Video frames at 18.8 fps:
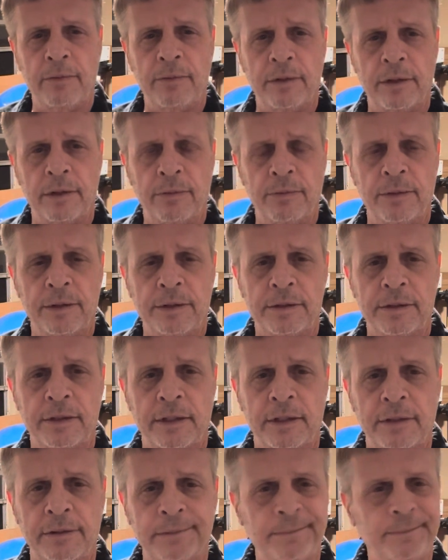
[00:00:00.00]
what it was
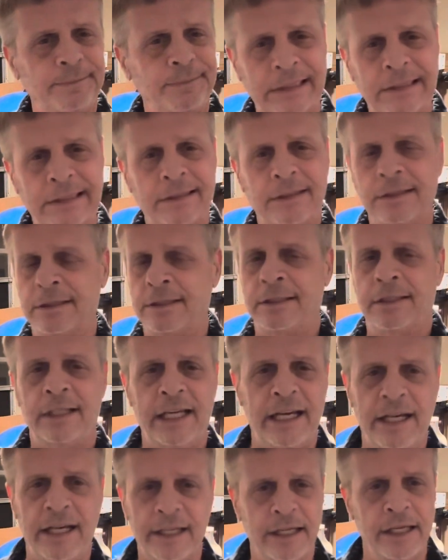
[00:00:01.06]
now.
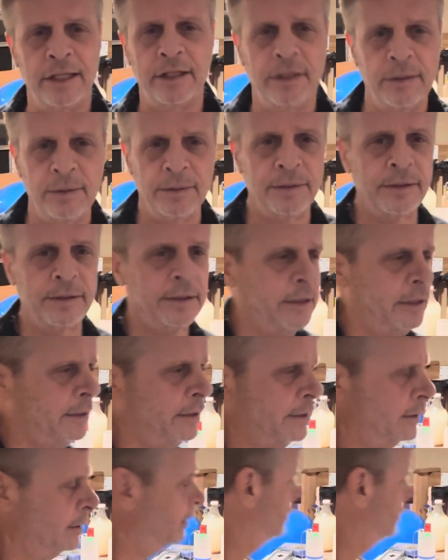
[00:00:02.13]
God, getting old sucks.